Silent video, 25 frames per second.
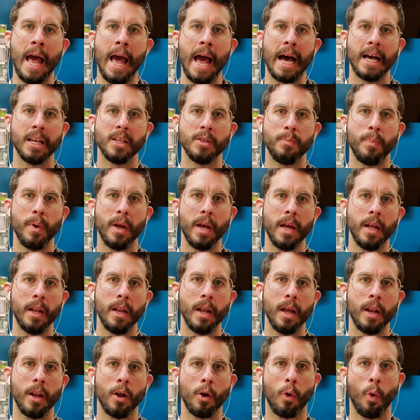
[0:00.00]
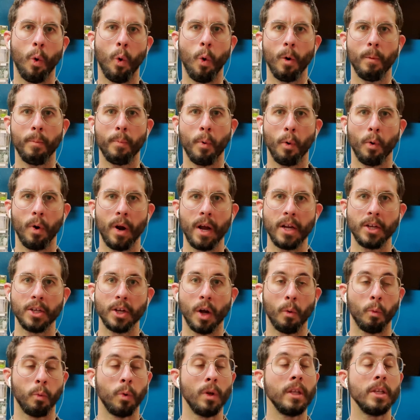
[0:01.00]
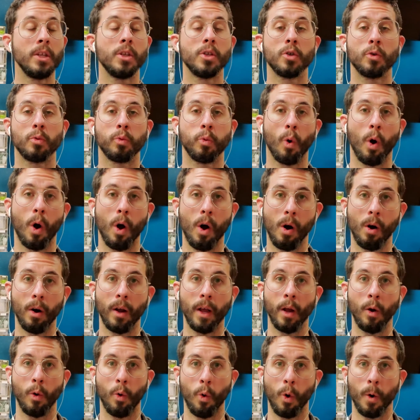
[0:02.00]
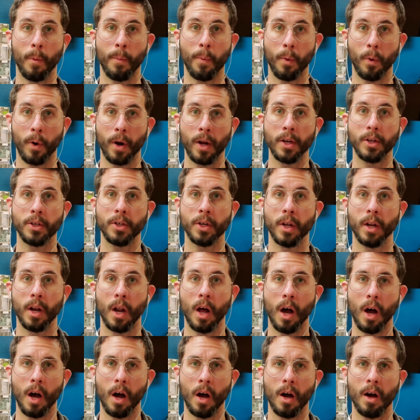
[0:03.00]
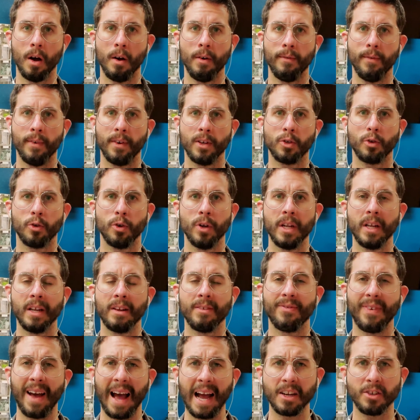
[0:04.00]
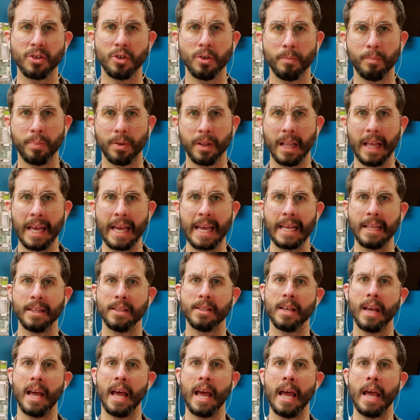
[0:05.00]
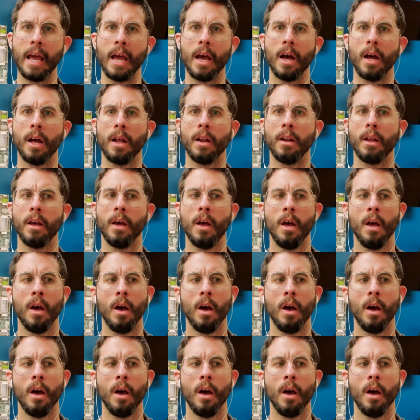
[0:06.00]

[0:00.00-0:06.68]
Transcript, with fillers: has been an incorporation, a really strong incorporation of treating fascial planes and